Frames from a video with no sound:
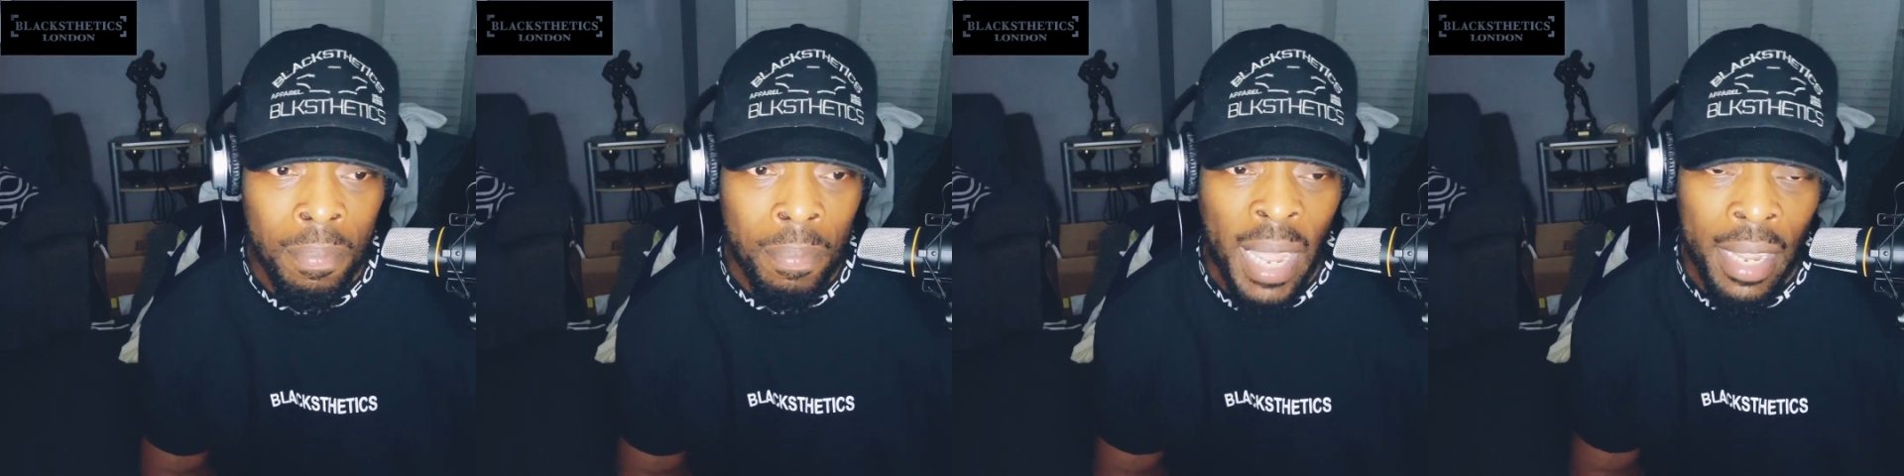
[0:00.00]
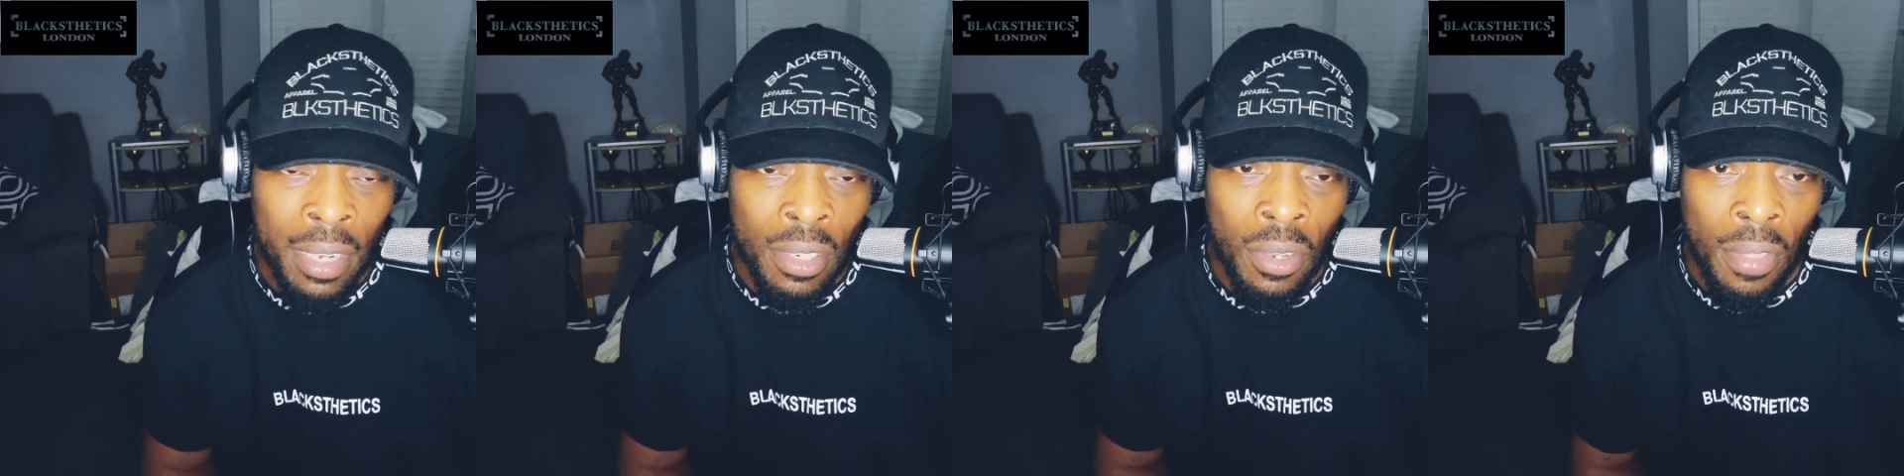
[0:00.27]

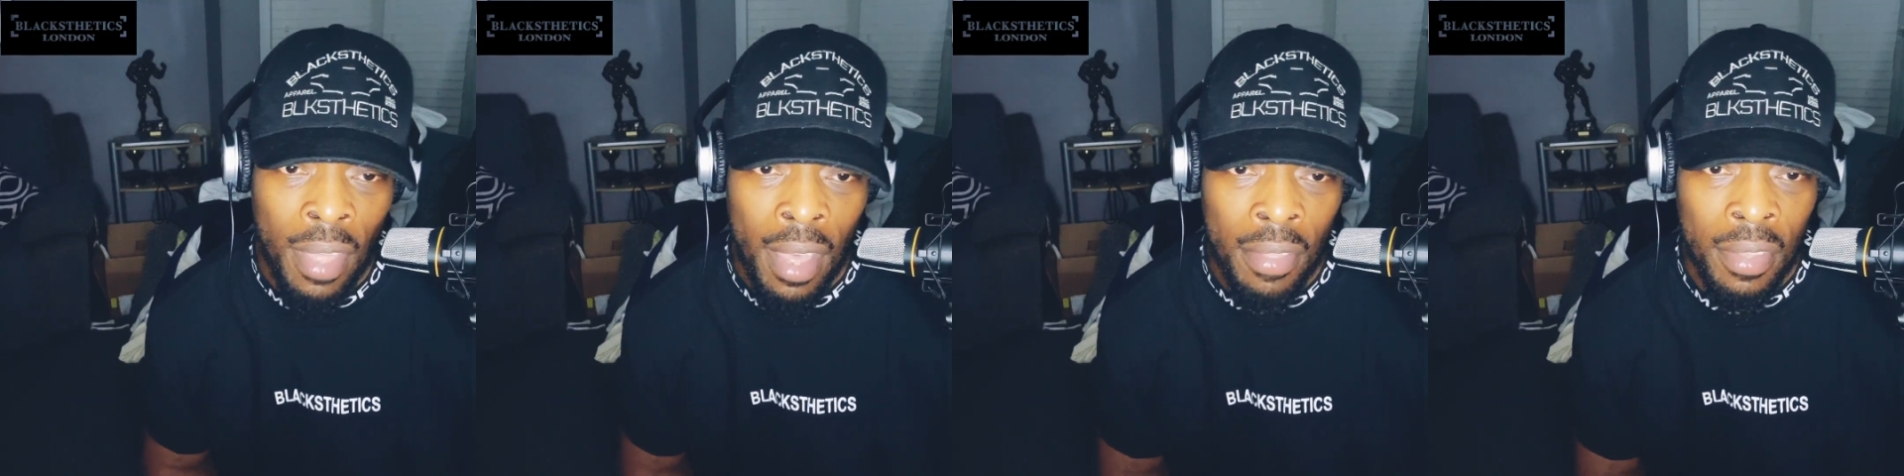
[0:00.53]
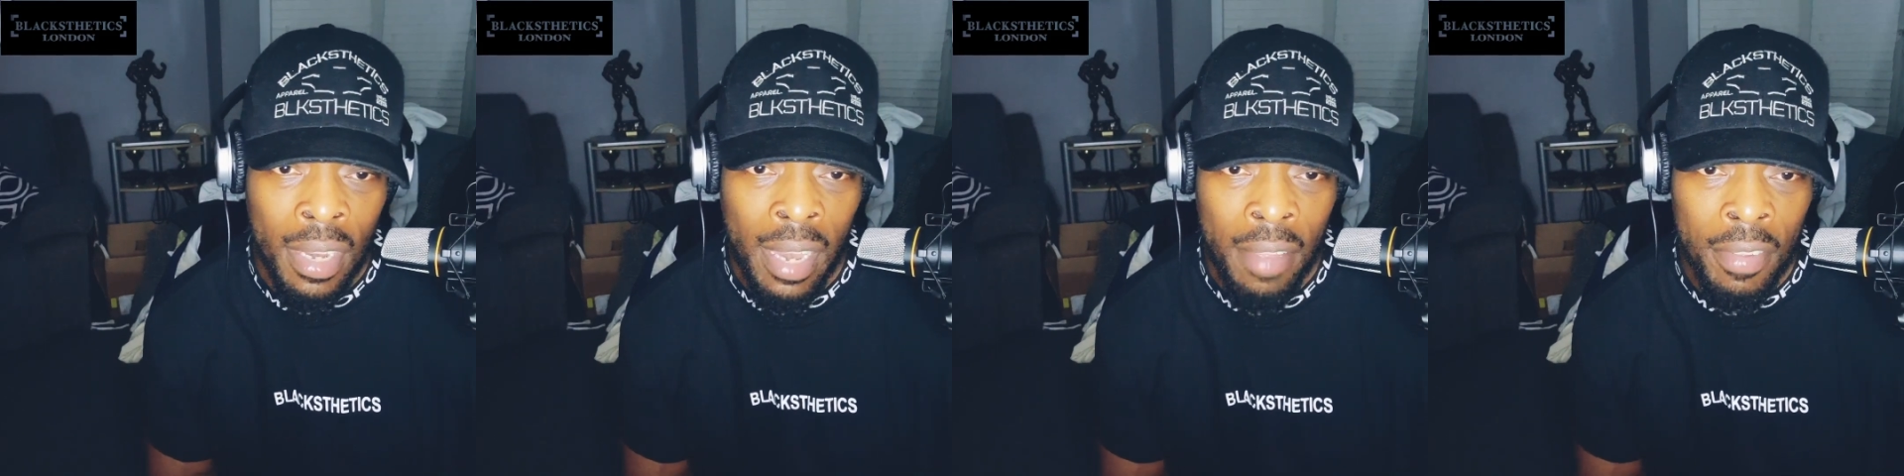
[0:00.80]
back in
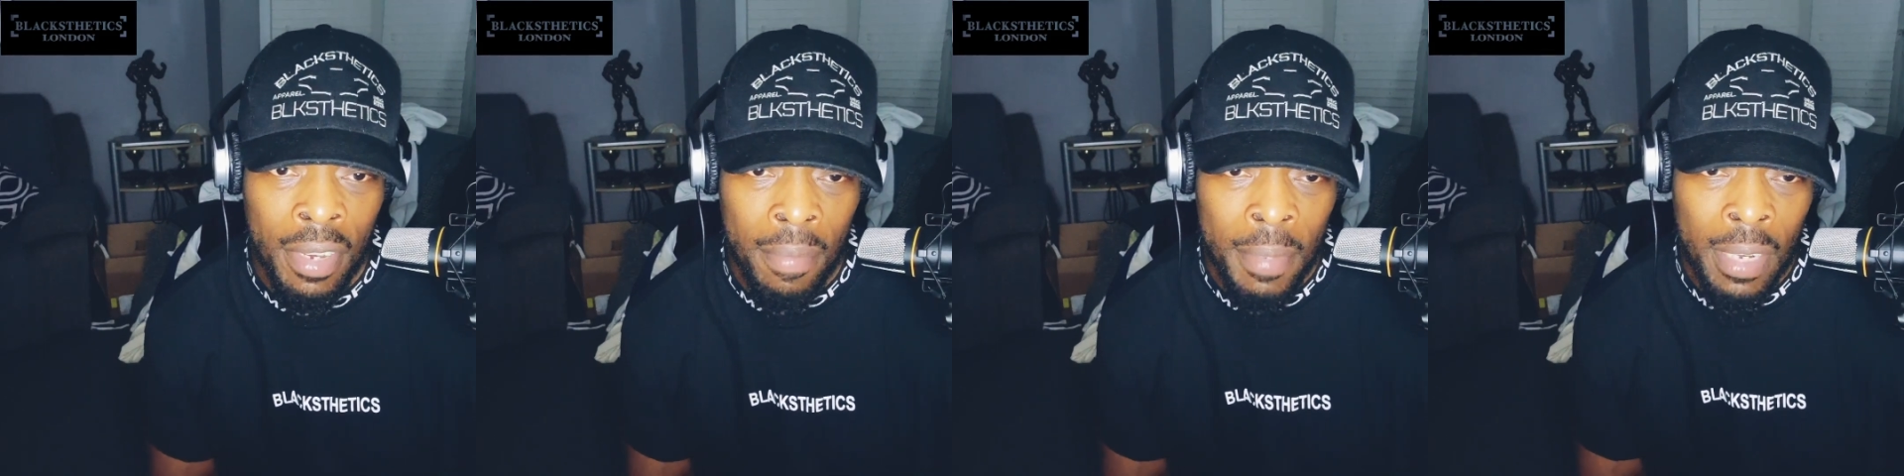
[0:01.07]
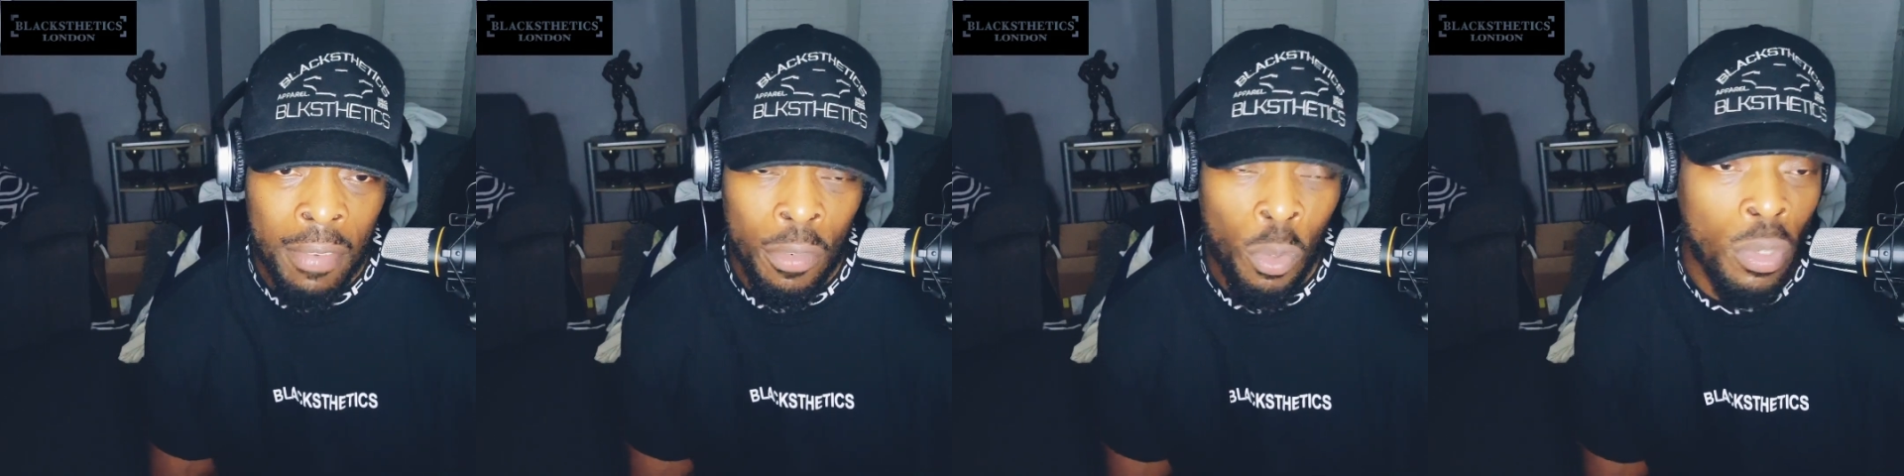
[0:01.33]
2011. I
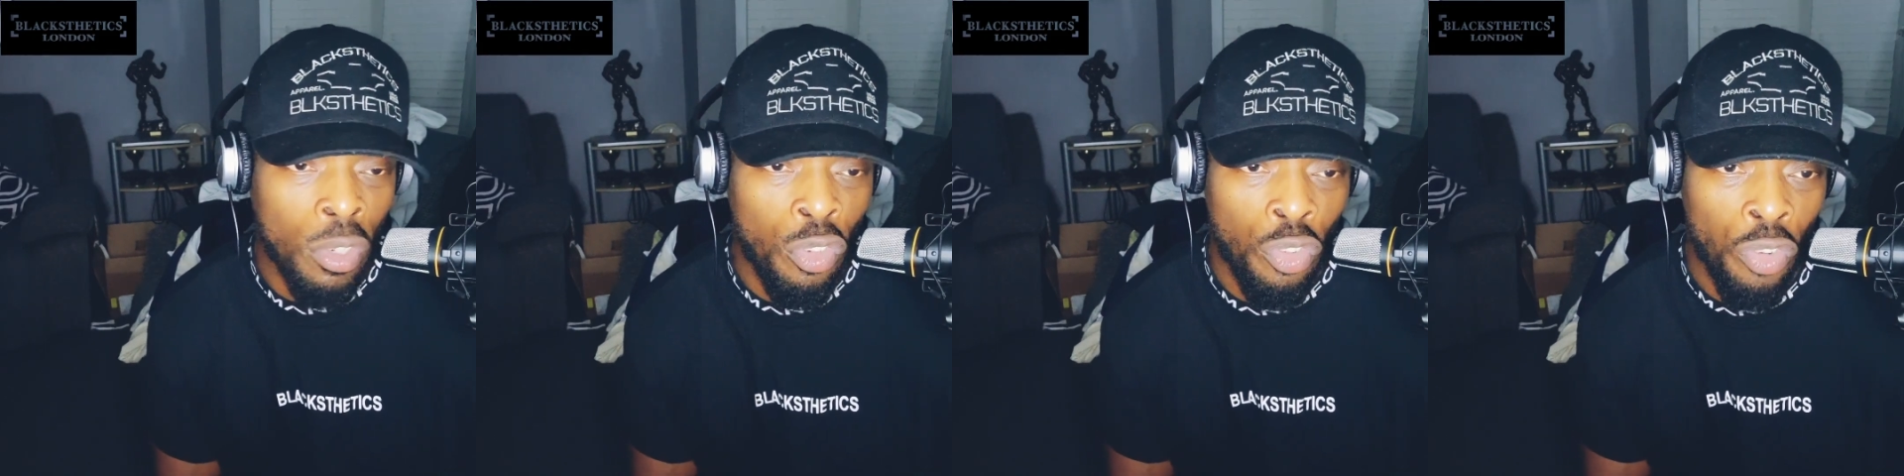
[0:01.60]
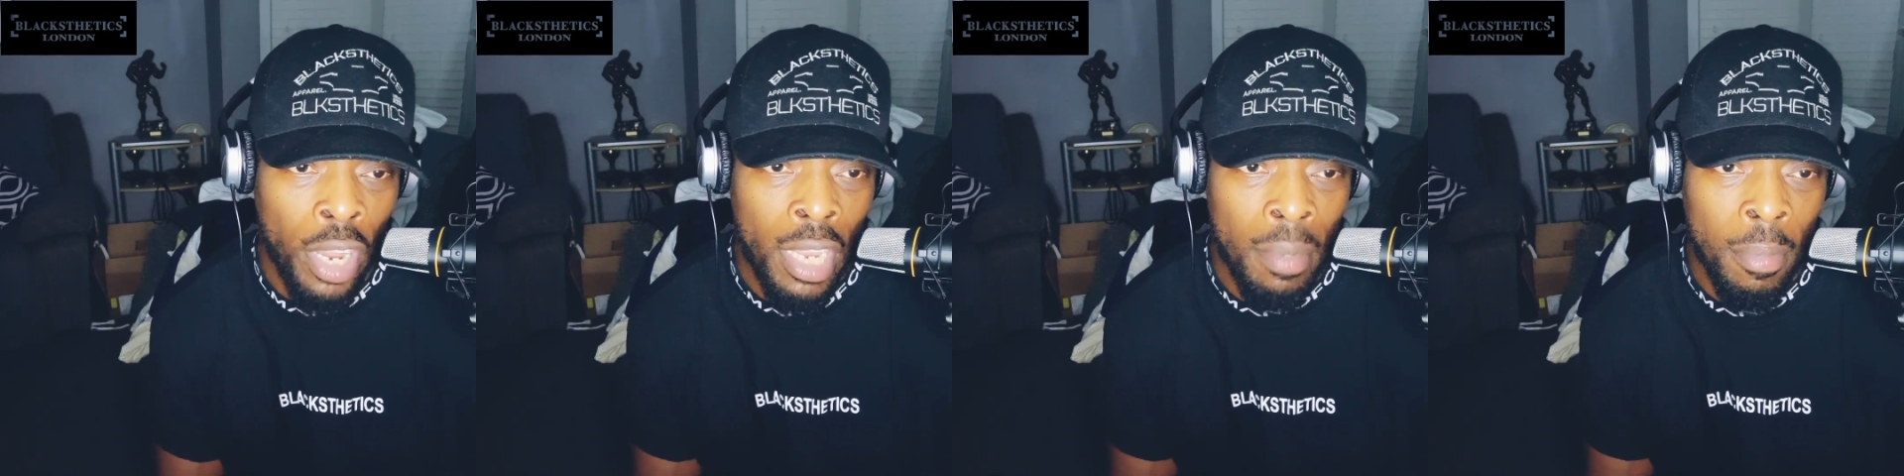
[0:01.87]
mean, I've always
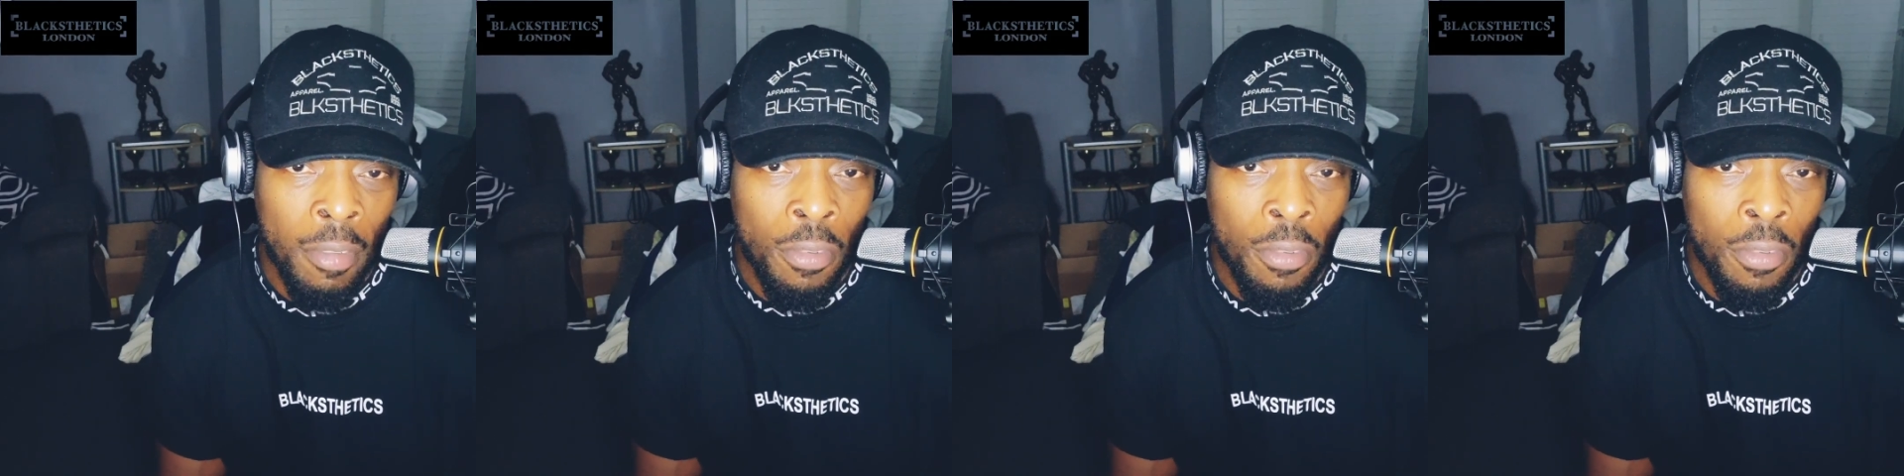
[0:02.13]
trained